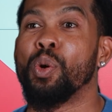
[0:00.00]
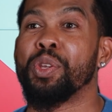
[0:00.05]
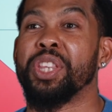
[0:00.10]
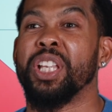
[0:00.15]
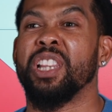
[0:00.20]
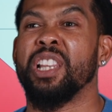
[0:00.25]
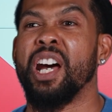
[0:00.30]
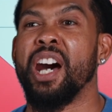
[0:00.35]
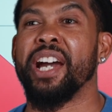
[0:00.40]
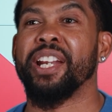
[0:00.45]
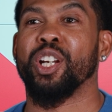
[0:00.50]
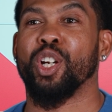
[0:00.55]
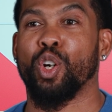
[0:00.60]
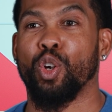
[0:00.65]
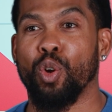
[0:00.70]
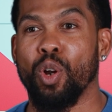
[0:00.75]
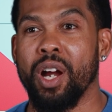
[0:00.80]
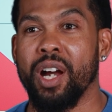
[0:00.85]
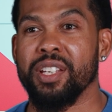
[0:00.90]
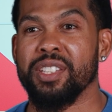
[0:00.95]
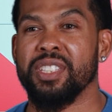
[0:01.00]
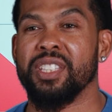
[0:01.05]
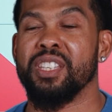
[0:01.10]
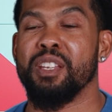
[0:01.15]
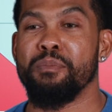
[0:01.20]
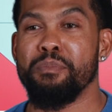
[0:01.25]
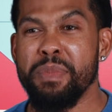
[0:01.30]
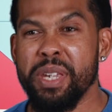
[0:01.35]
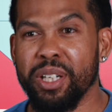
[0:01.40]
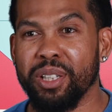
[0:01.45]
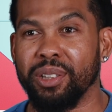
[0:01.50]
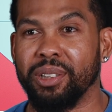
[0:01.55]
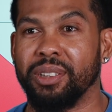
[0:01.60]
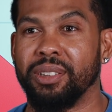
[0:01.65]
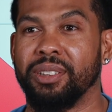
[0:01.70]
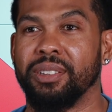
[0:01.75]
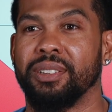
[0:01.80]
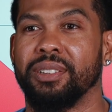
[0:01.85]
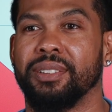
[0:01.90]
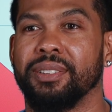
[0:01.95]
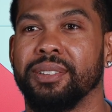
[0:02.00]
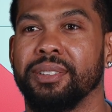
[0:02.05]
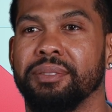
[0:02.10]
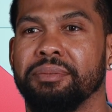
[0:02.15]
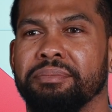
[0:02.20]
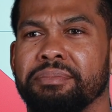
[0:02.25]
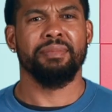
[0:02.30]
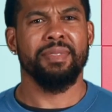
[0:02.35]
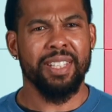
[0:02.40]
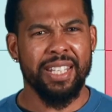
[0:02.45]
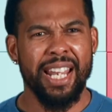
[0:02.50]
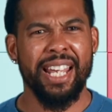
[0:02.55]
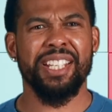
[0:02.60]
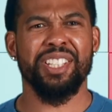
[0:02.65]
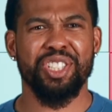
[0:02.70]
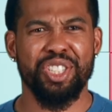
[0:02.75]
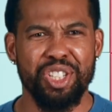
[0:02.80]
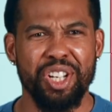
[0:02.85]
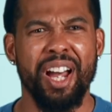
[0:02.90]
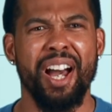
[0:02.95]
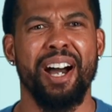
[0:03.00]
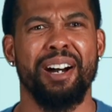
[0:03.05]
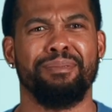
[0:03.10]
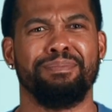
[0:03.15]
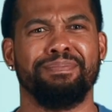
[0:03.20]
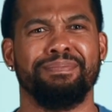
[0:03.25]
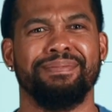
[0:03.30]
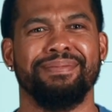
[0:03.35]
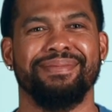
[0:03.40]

with a line across in the middle. Nice job!